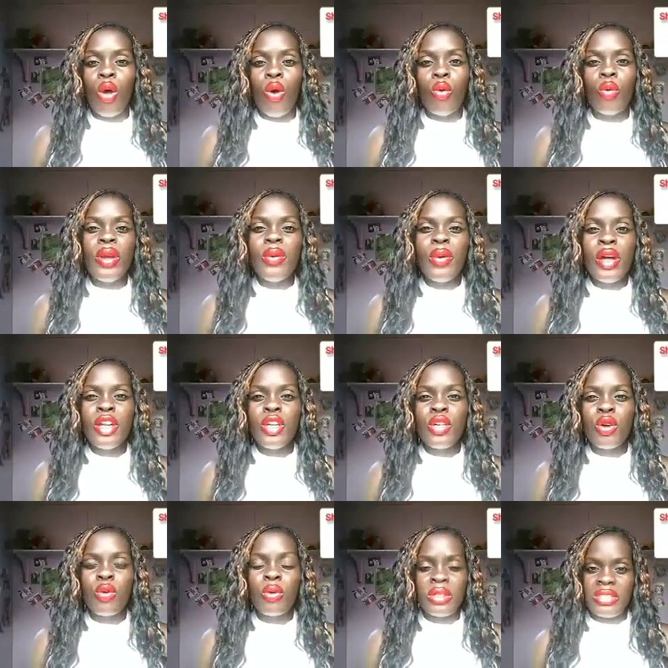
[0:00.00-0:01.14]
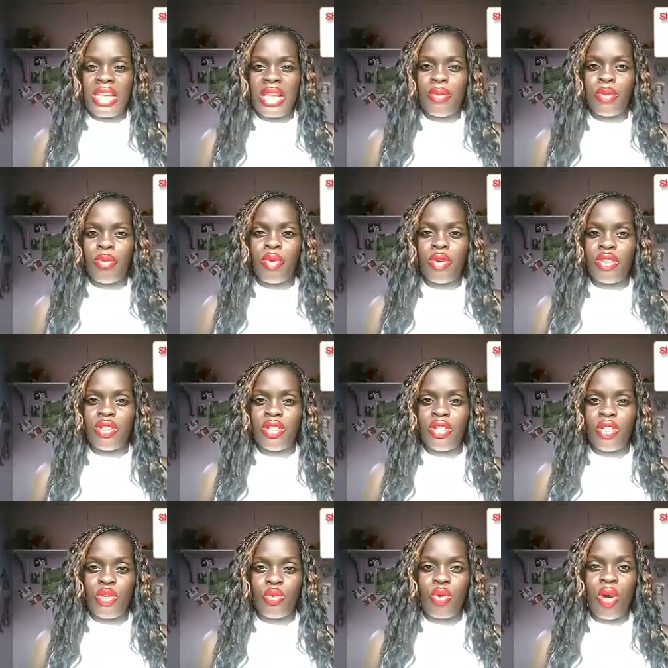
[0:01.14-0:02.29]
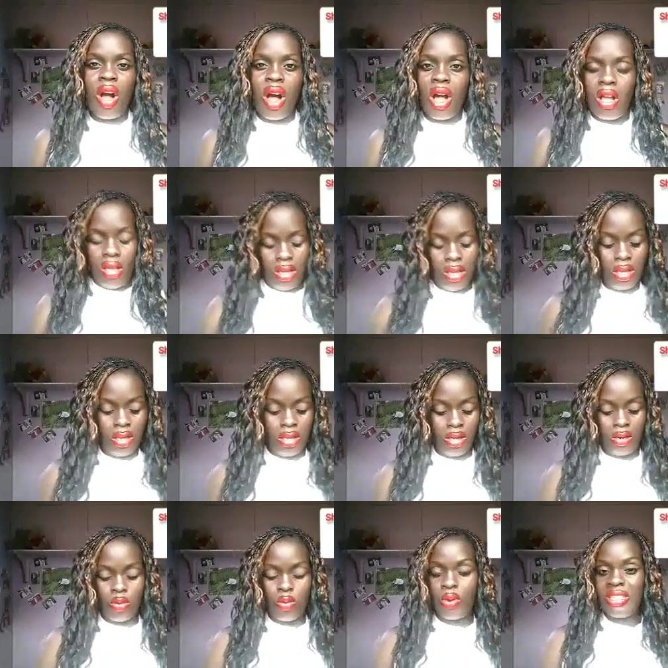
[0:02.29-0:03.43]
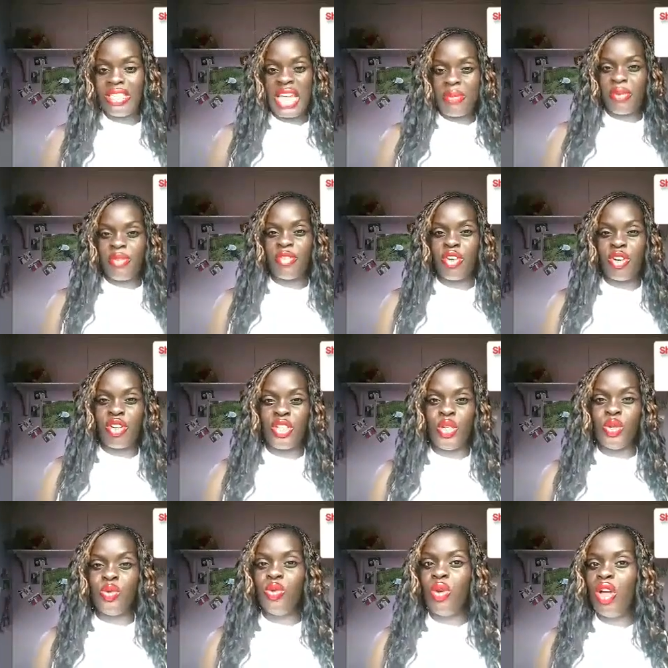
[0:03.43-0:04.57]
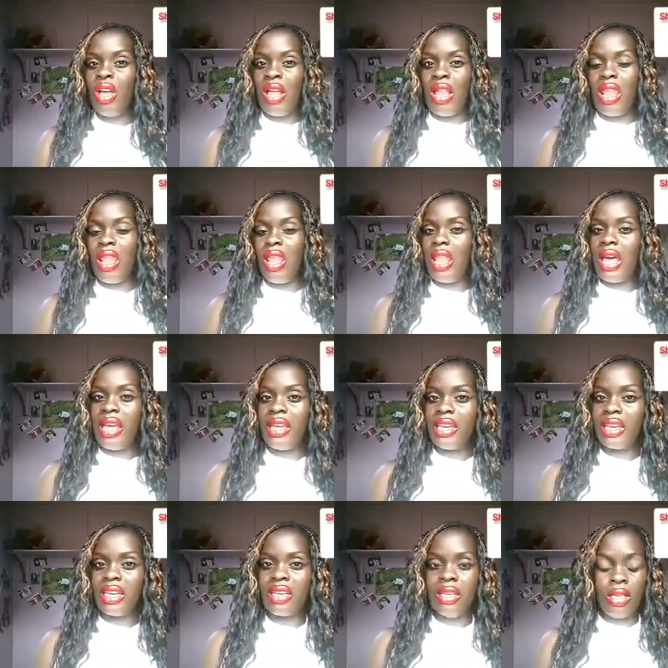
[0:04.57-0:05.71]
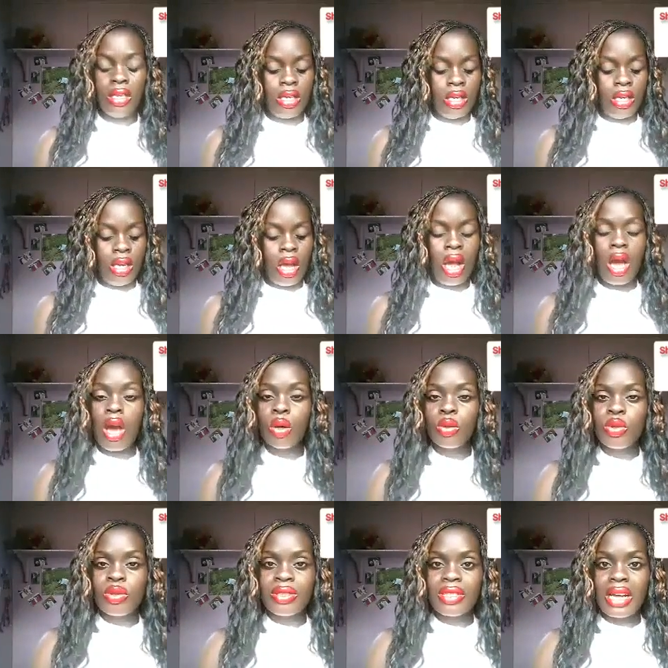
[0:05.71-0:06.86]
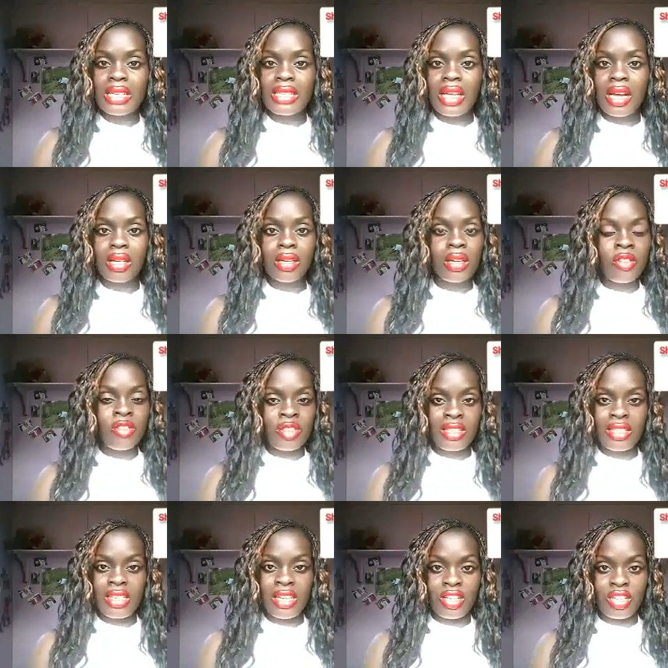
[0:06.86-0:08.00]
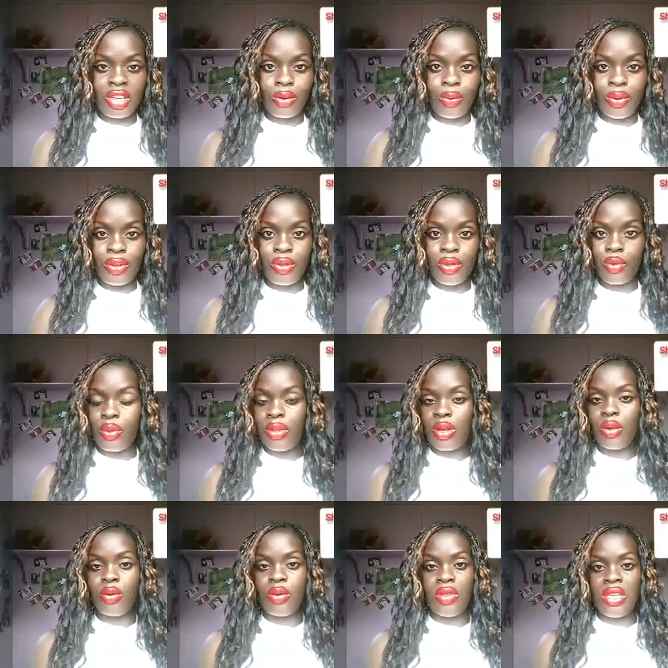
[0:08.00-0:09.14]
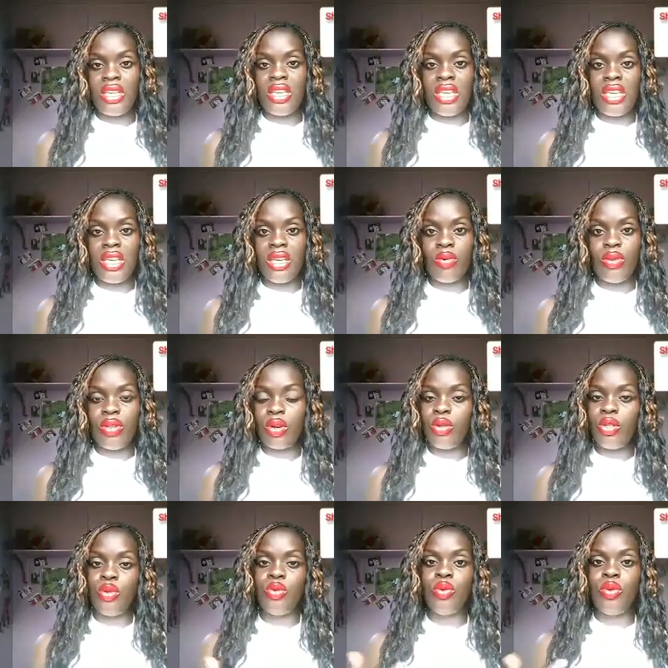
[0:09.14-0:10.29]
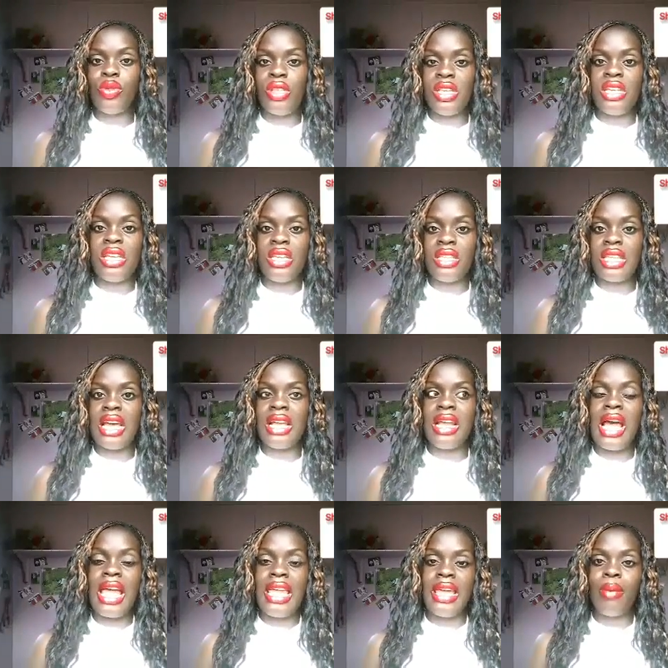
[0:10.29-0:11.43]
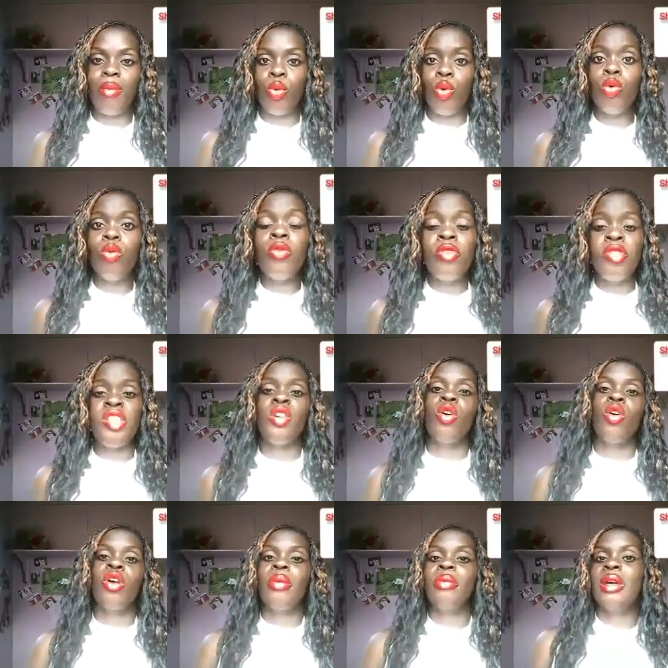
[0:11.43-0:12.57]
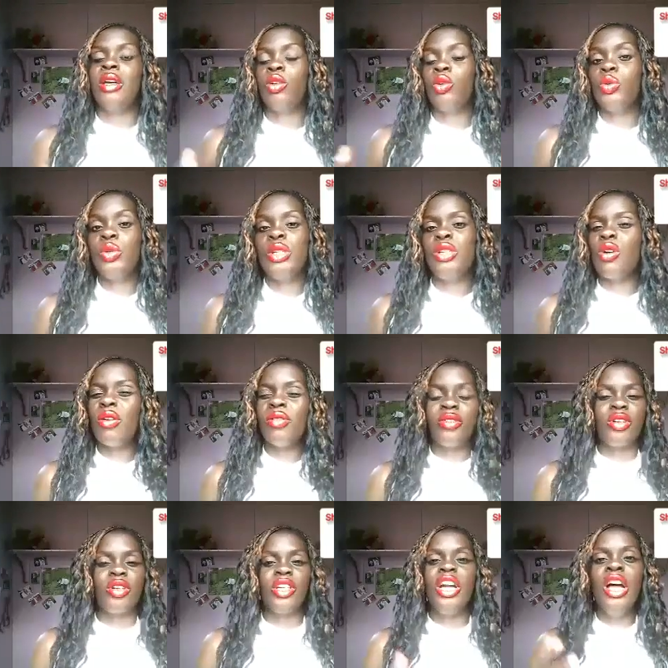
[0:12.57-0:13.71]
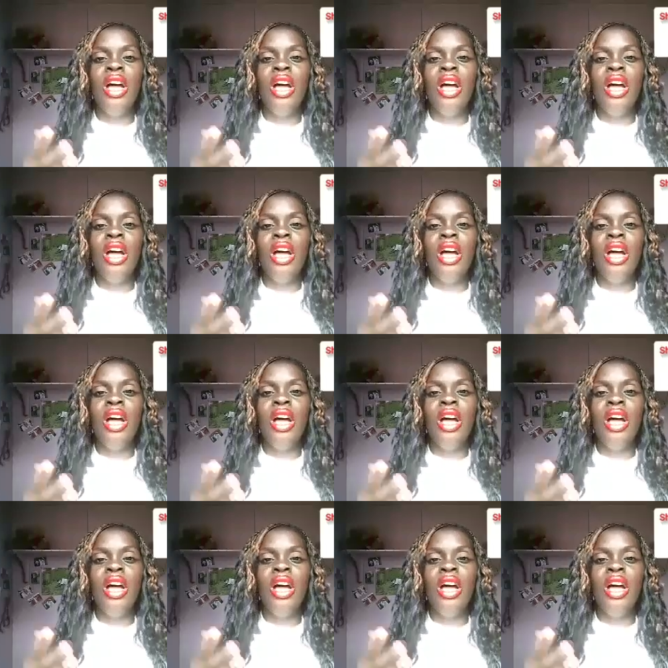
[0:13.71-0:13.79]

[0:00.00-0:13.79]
we want to know what type of person you are, what type of girl you are like how to start a conversation with you without thinking without you thinking that i am goofy or i'm not good enough or